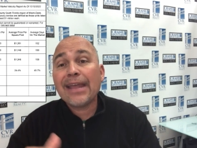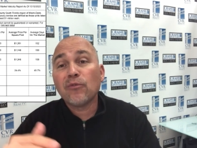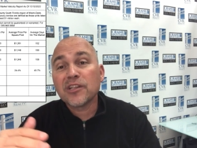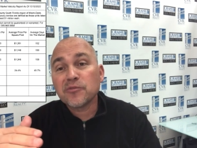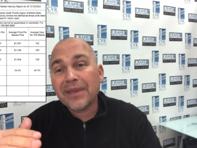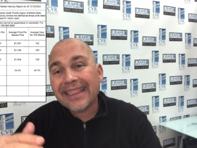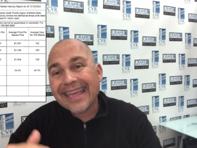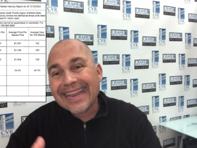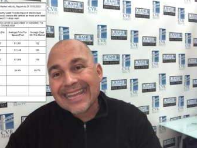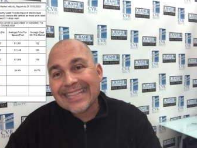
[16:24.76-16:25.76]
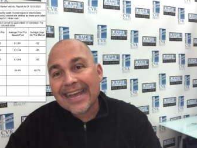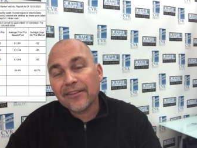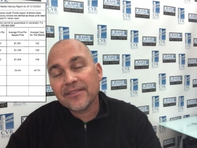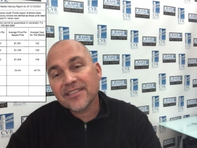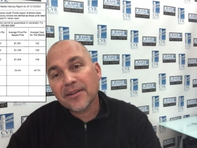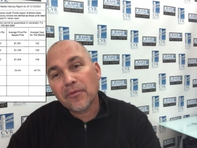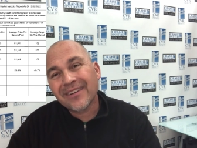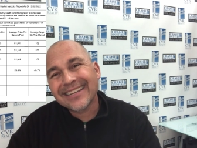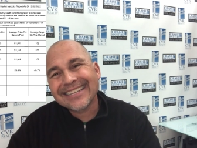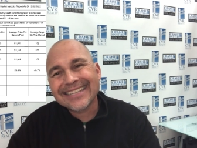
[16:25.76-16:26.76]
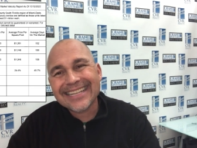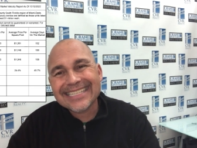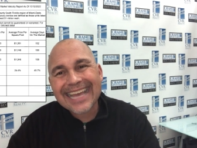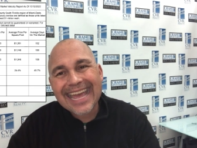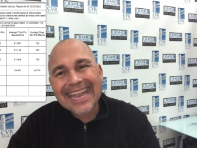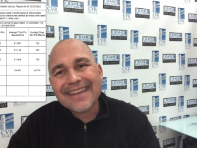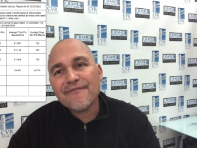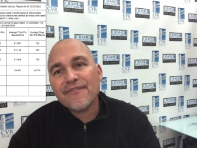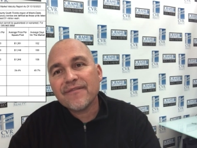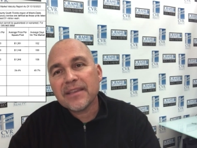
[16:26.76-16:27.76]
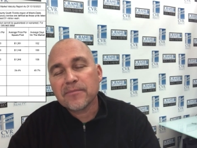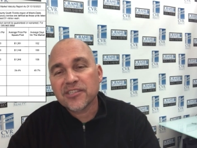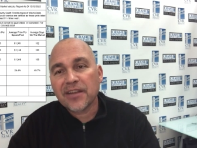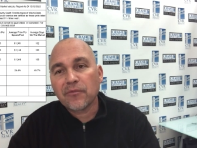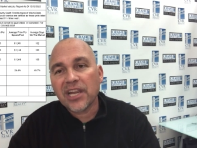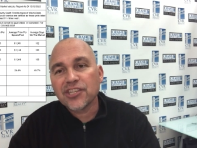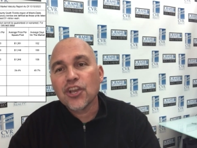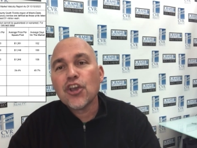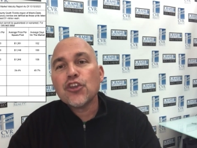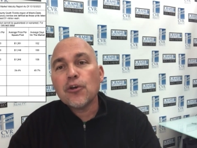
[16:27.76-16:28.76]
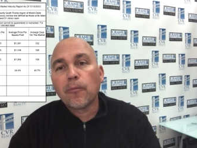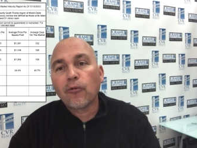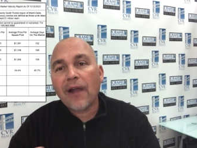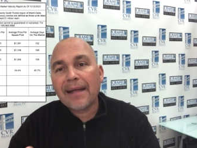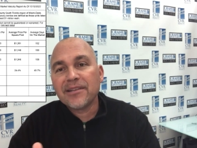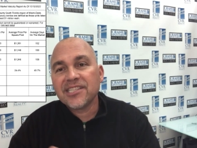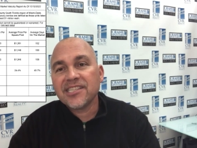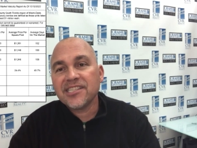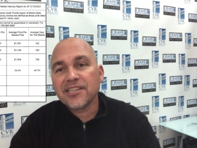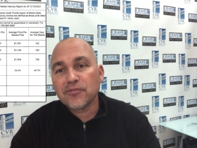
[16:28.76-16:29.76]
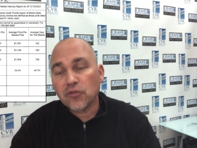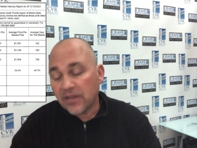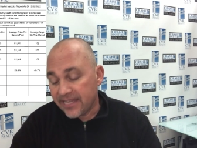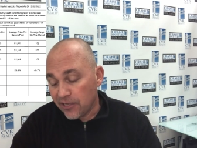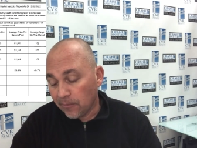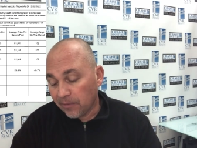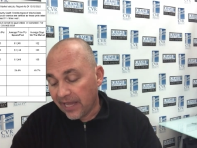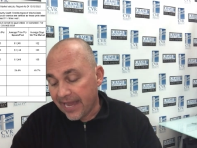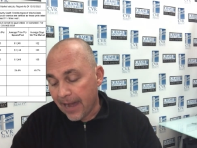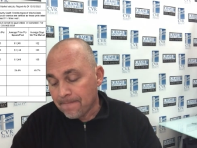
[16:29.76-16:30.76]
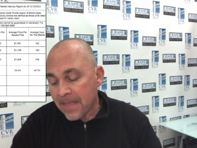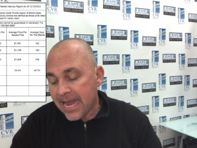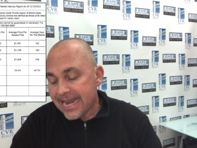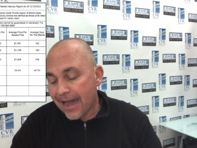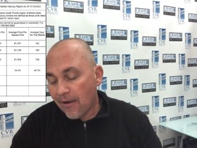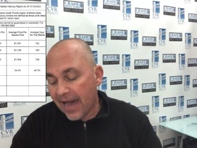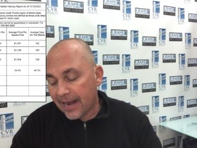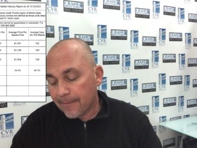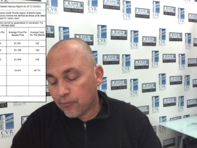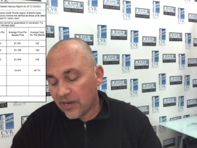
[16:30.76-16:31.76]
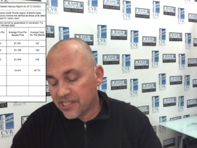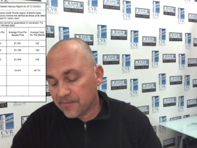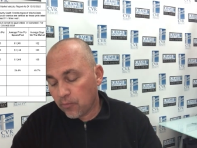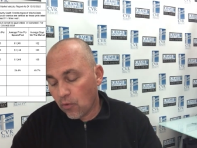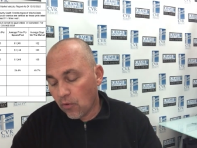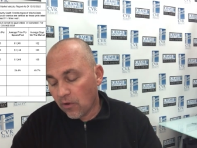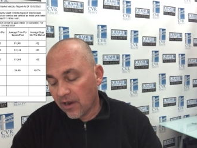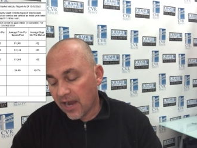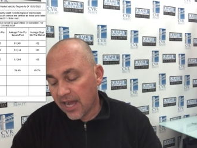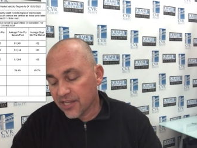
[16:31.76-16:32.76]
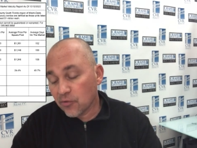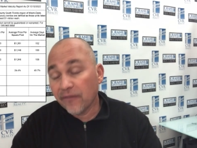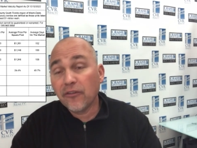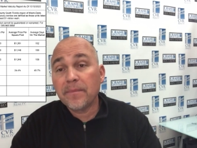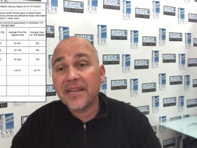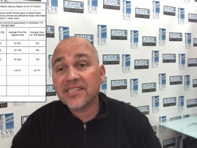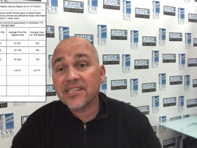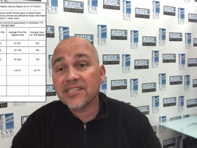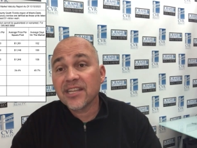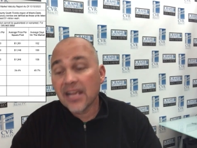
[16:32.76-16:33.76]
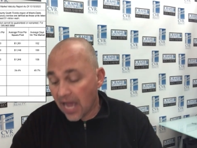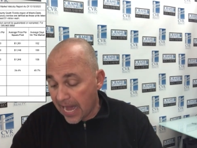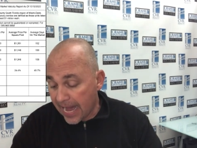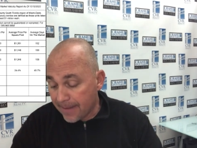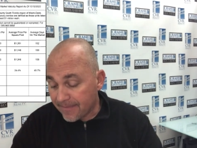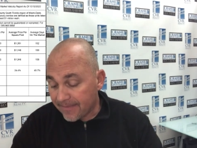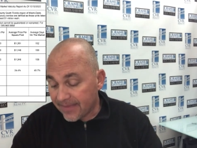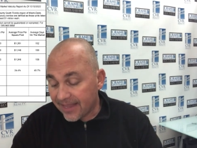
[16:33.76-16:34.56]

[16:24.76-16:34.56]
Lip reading: And once we then get down to somewhere in the, say, 10, 15% range, you'll probably see some sort of deal play out. Now, on a price per square foot basis, about